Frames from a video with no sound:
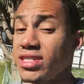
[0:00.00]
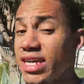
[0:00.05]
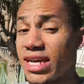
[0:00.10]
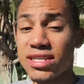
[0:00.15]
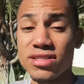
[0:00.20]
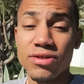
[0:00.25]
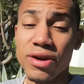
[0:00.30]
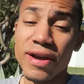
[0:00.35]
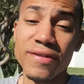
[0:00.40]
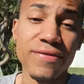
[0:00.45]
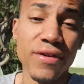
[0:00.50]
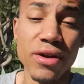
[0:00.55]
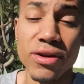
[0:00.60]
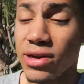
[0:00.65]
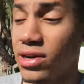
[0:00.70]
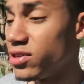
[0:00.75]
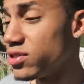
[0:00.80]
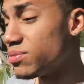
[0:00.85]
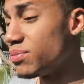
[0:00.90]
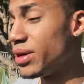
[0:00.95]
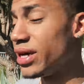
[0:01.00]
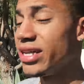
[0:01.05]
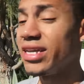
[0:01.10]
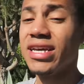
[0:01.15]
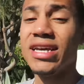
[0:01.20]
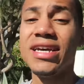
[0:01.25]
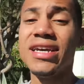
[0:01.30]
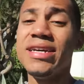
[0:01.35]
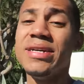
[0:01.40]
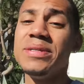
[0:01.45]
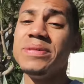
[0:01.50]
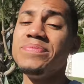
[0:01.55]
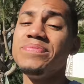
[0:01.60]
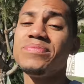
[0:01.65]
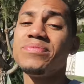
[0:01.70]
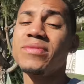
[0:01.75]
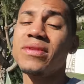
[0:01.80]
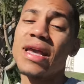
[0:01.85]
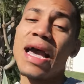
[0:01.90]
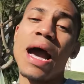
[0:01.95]
It takes great photos, but
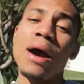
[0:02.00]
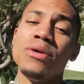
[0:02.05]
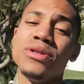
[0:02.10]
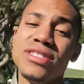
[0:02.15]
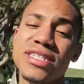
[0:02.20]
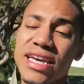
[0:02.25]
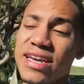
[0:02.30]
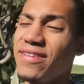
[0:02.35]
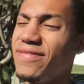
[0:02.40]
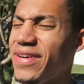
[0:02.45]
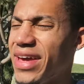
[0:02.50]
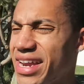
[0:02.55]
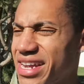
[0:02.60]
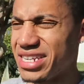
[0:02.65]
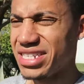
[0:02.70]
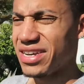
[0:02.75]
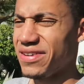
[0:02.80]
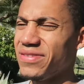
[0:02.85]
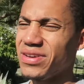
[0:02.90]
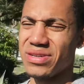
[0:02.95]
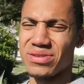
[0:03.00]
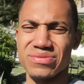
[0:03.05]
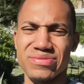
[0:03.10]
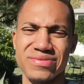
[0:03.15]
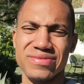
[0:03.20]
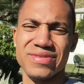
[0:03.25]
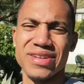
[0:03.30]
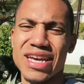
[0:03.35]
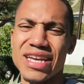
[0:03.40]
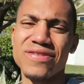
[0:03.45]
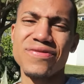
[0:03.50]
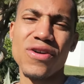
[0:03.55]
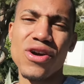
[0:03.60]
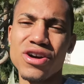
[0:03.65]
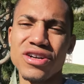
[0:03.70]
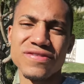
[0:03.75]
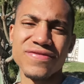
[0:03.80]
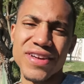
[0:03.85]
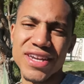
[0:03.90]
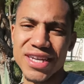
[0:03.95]
I would take advantage of it as
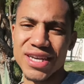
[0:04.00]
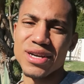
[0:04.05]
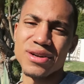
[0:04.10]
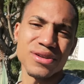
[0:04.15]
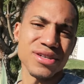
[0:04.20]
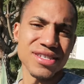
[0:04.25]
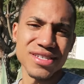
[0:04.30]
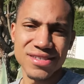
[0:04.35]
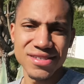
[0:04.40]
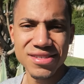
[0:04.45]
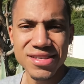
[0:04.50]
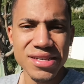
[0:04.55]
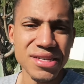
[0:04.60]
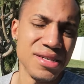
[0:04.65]
far as video, because